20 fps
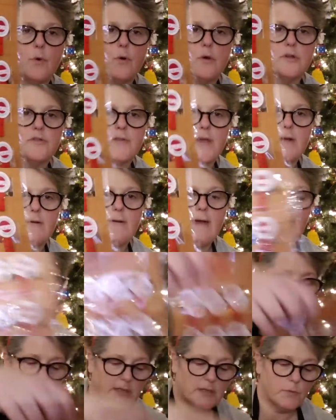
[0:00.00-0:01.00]
more, so I
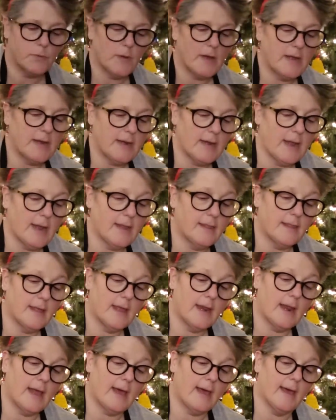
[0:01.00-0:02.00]
grabbed this one, and
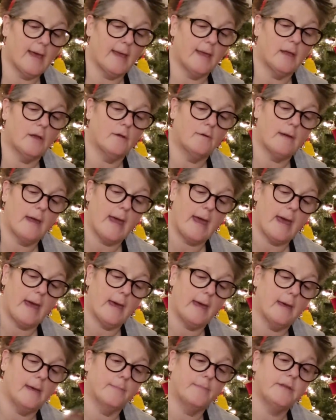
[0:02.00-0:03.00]
then I
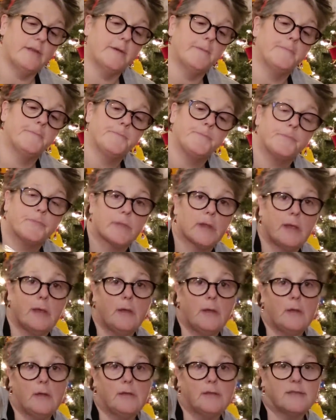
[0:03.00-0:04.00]
grabbed
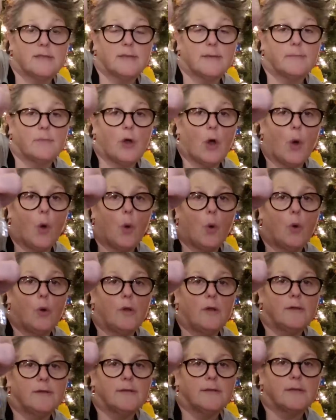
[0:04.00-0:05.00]
some
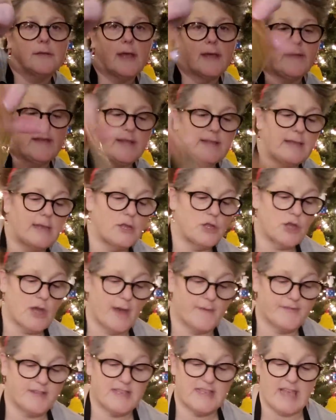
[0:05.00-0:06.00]
gold, and these each
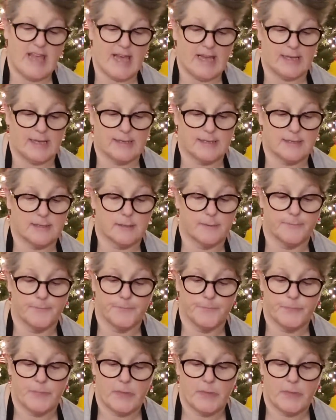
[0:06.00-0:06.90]
have six,